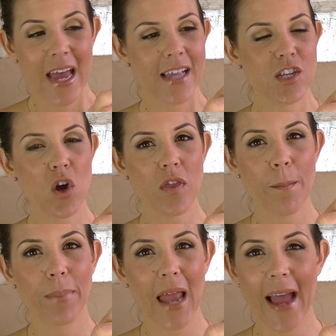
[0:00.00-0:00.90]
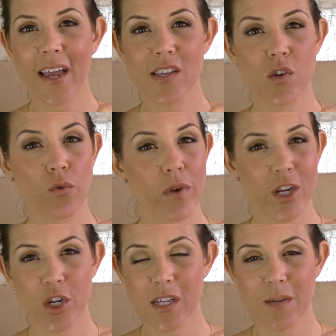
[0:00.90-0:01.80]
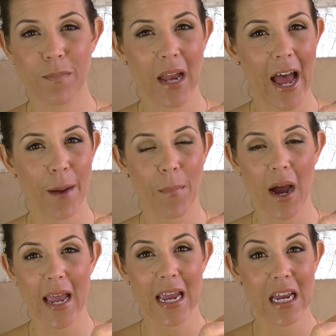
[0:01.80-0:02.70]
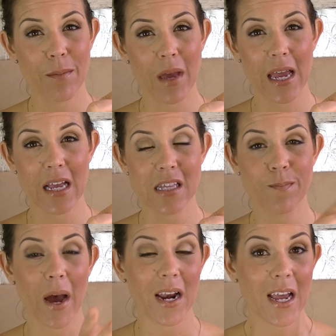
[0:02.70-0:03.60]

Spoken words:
It's not the blackest, richest black by any means, but